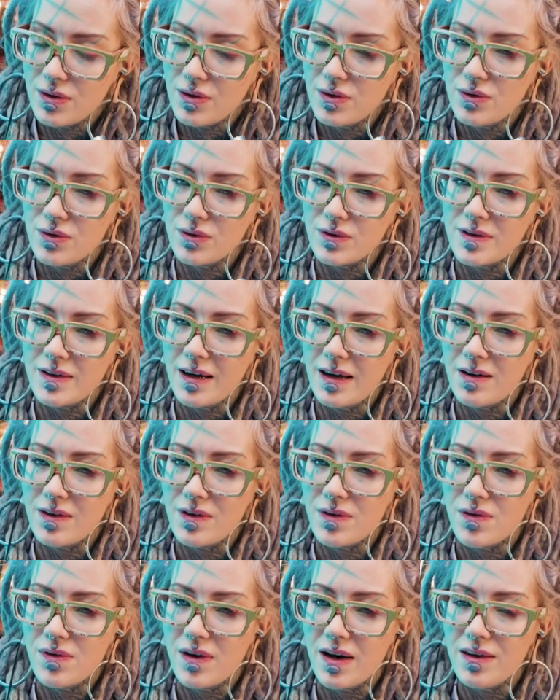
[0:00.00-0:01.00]
to
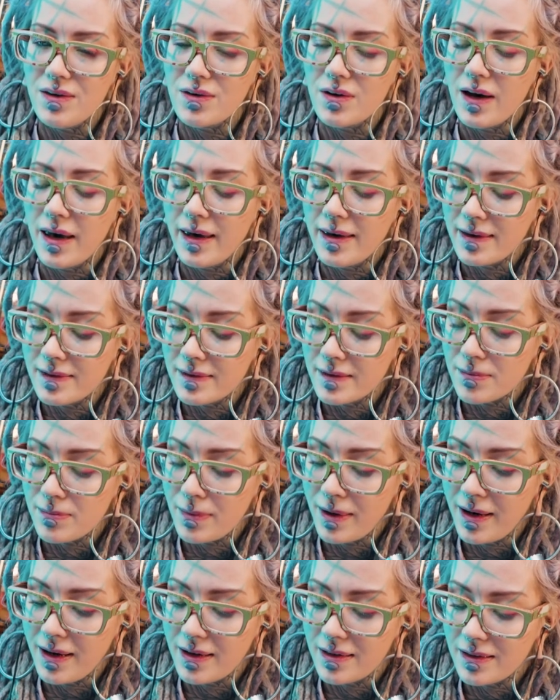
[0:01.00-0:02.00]
satisfy your
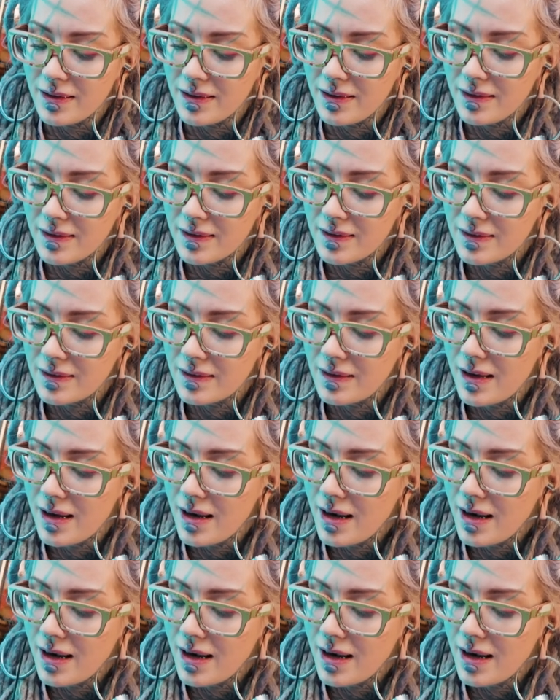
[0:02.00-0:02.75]
ASMR needs.